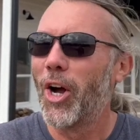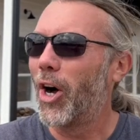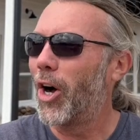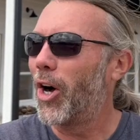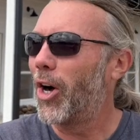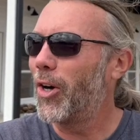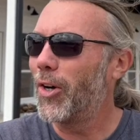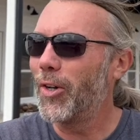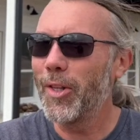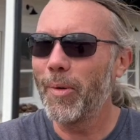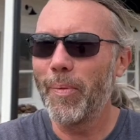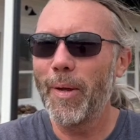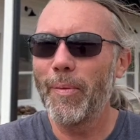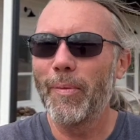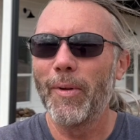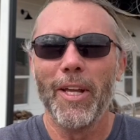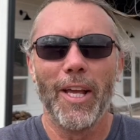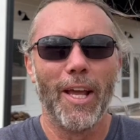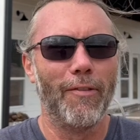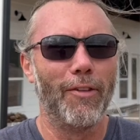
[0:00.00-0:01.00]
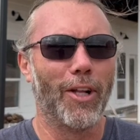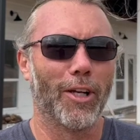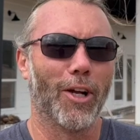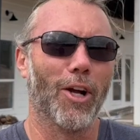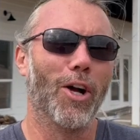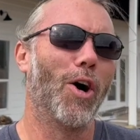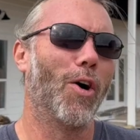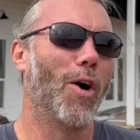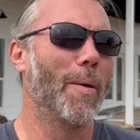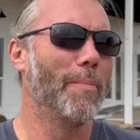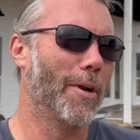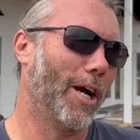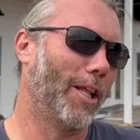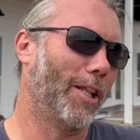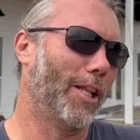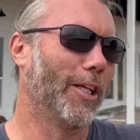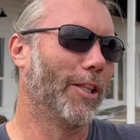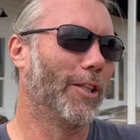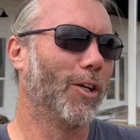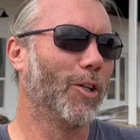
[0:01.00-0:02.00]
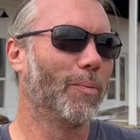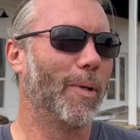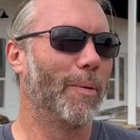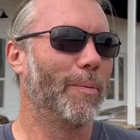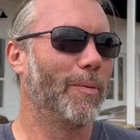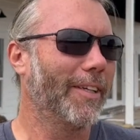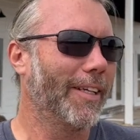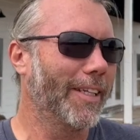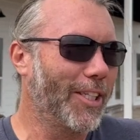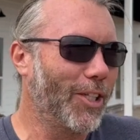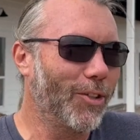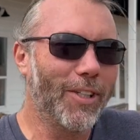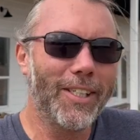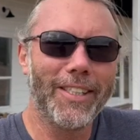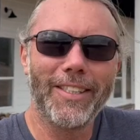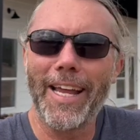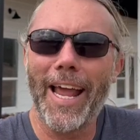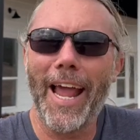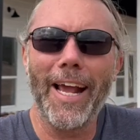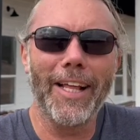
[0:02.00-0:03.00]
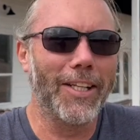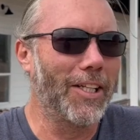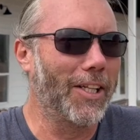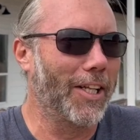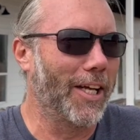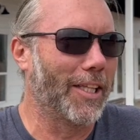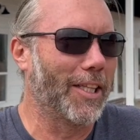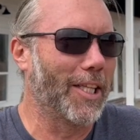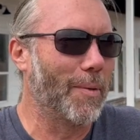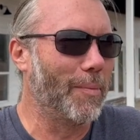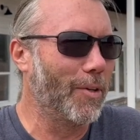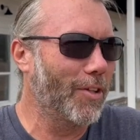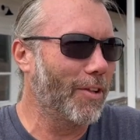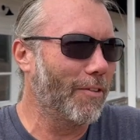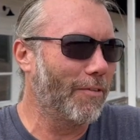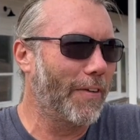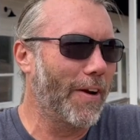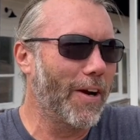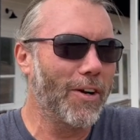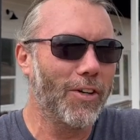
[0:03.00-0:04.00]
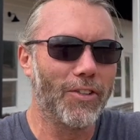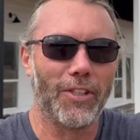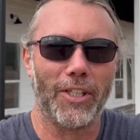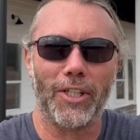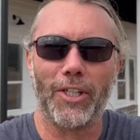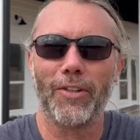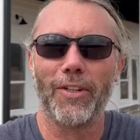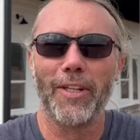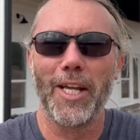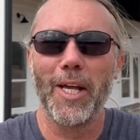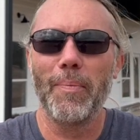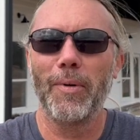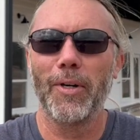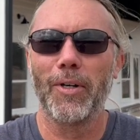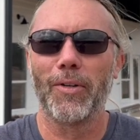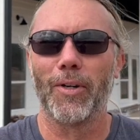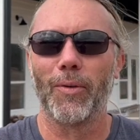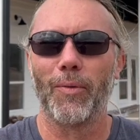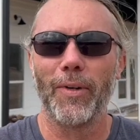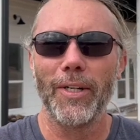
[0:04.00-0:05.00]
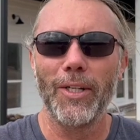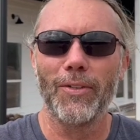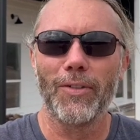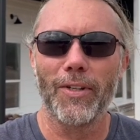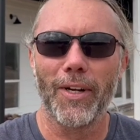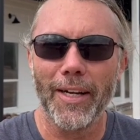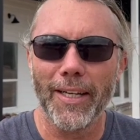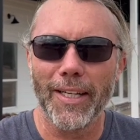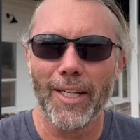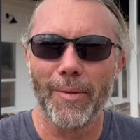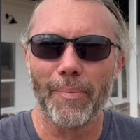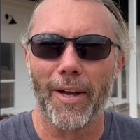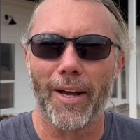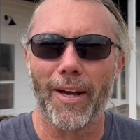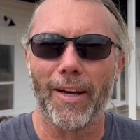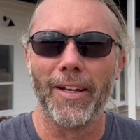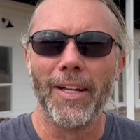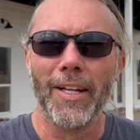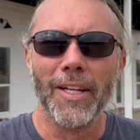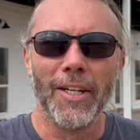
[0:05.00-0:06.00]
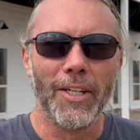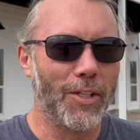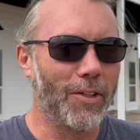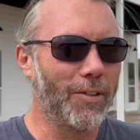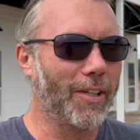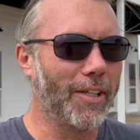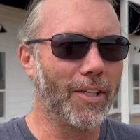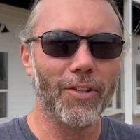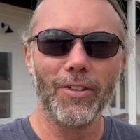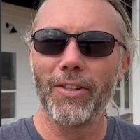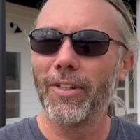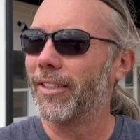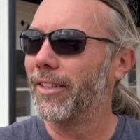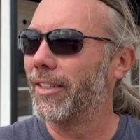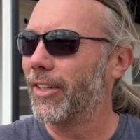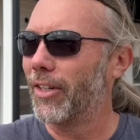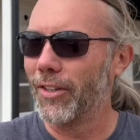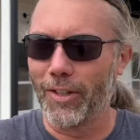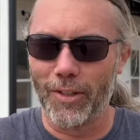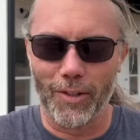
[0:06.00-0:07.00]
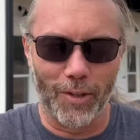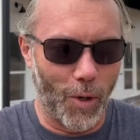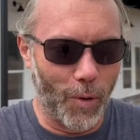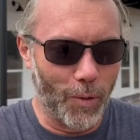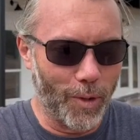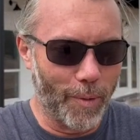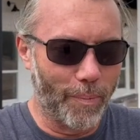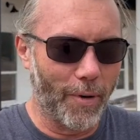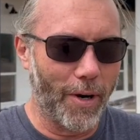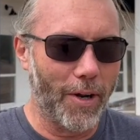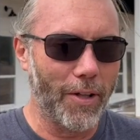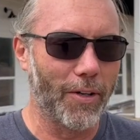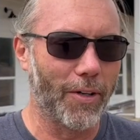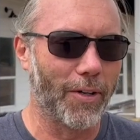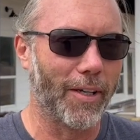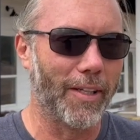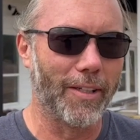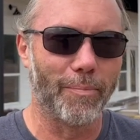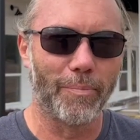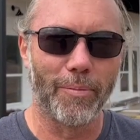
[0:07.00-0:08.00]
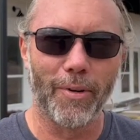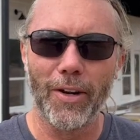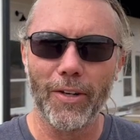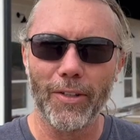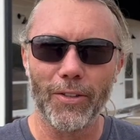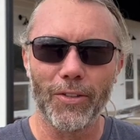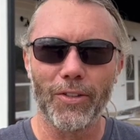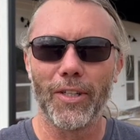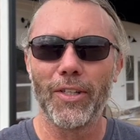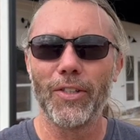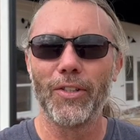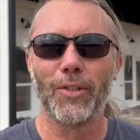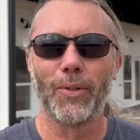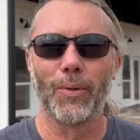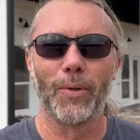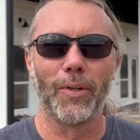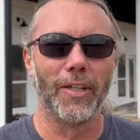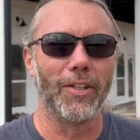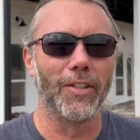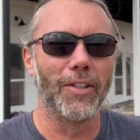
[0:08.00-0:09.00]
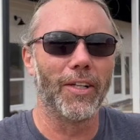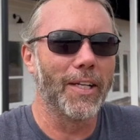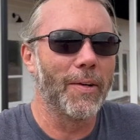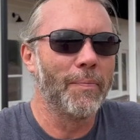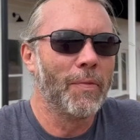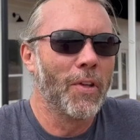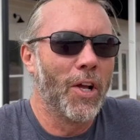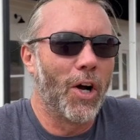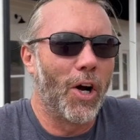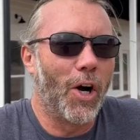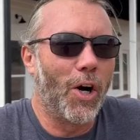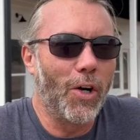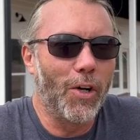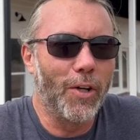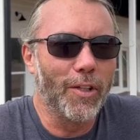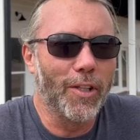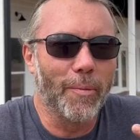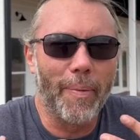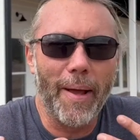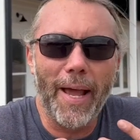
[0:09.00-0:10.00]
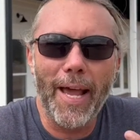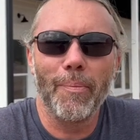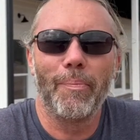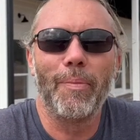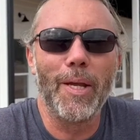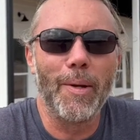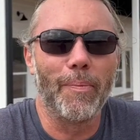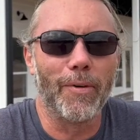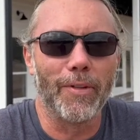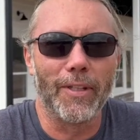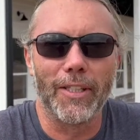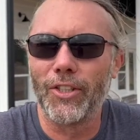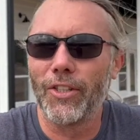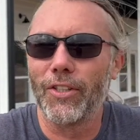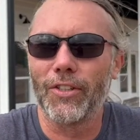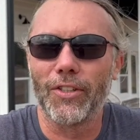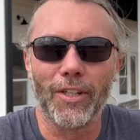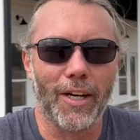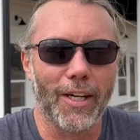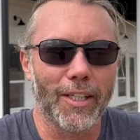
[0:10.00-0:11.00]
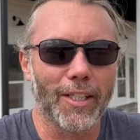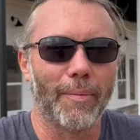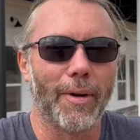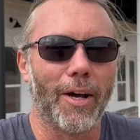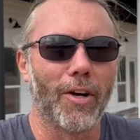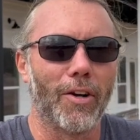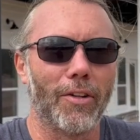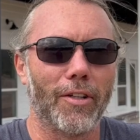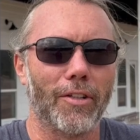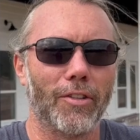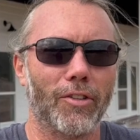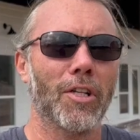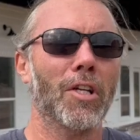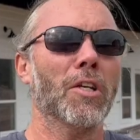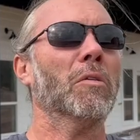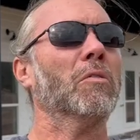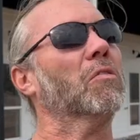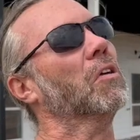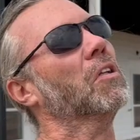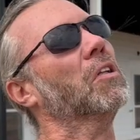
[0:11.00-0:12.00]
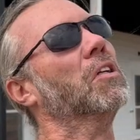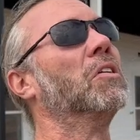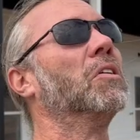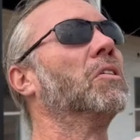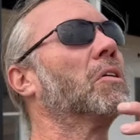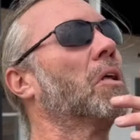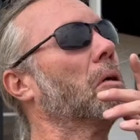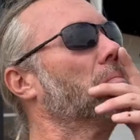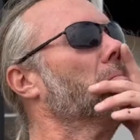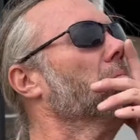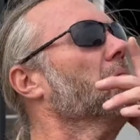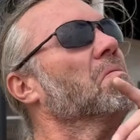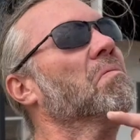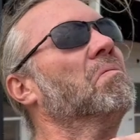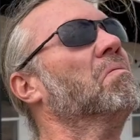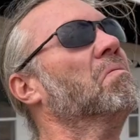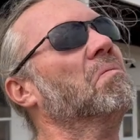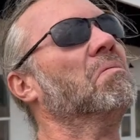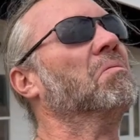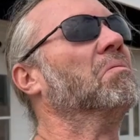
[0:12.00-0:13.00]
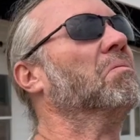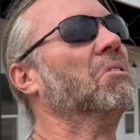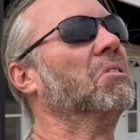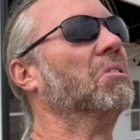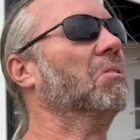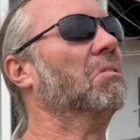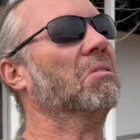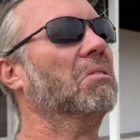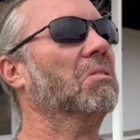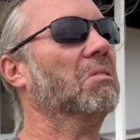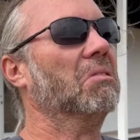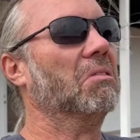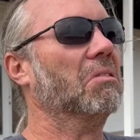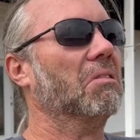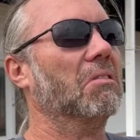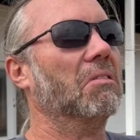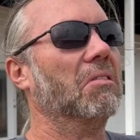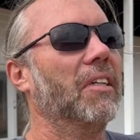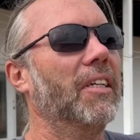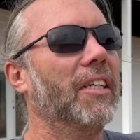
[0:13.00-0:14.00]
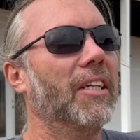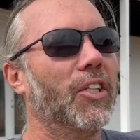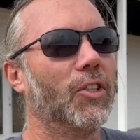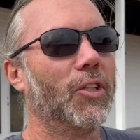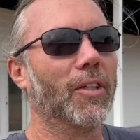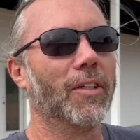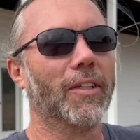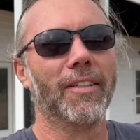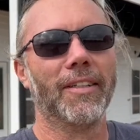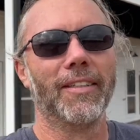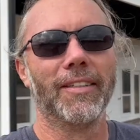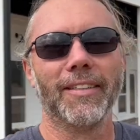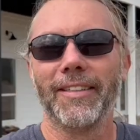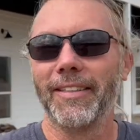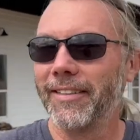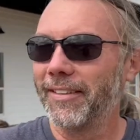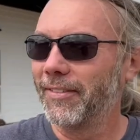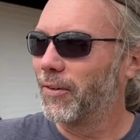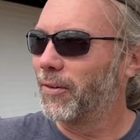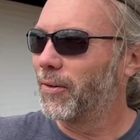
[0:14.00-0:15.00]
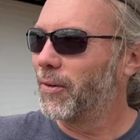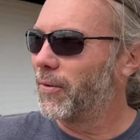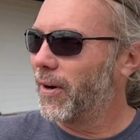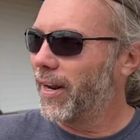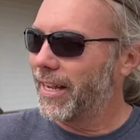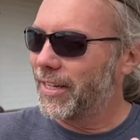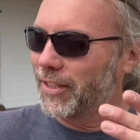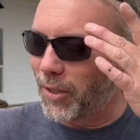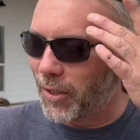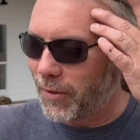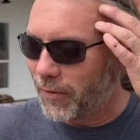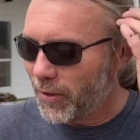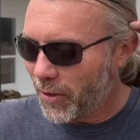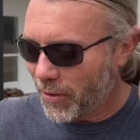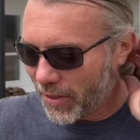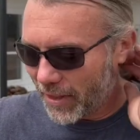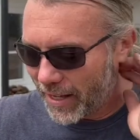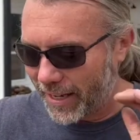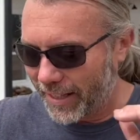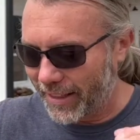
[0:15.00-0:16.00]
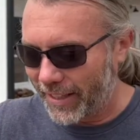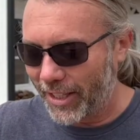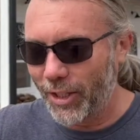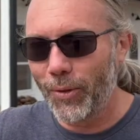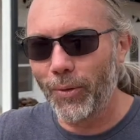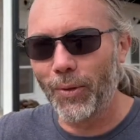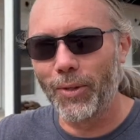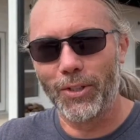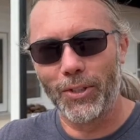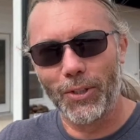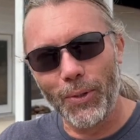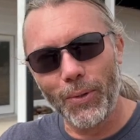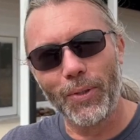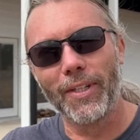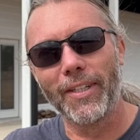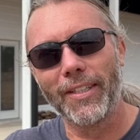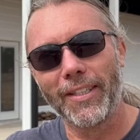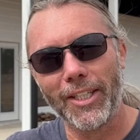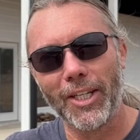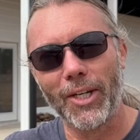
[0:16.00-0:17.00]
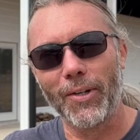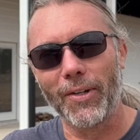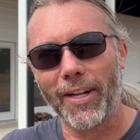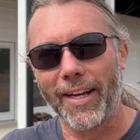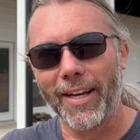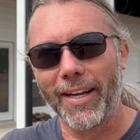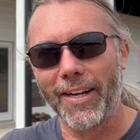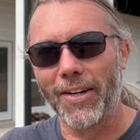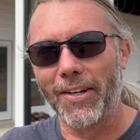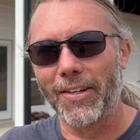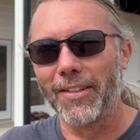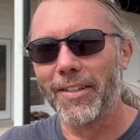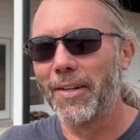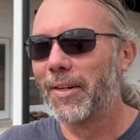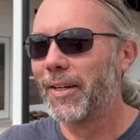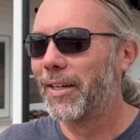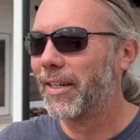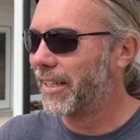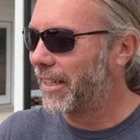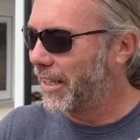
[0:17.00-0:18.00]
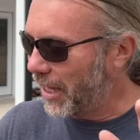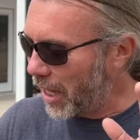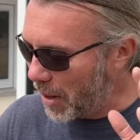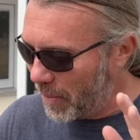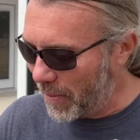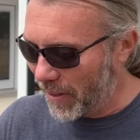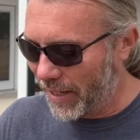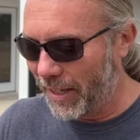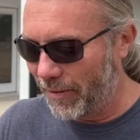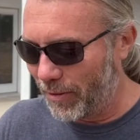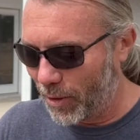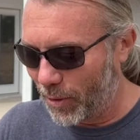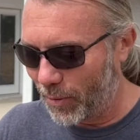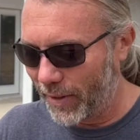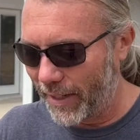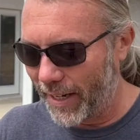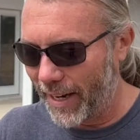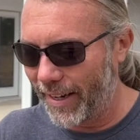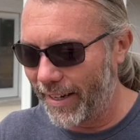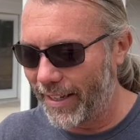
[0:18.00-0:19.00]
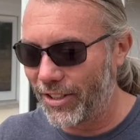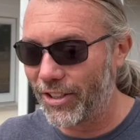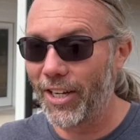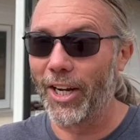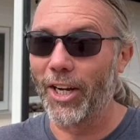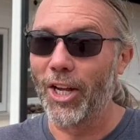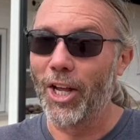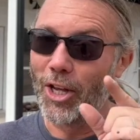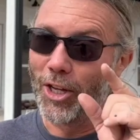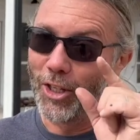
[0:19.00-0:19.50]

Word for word: All the people, if you're like, oh, I'm not like those people, you're like, you're exactly like them. You're the Pharisee. You're the hypocrite. What are you talking about? Right. You are the you're the older brother in the prodigal son story. You're like all the bad people that Jesus talks about are the religious, like, hmm, hmm, hmm, hmm. So, my nose up in the air. Right. So if you think that you are too good to go to hell, let me give you a reality check.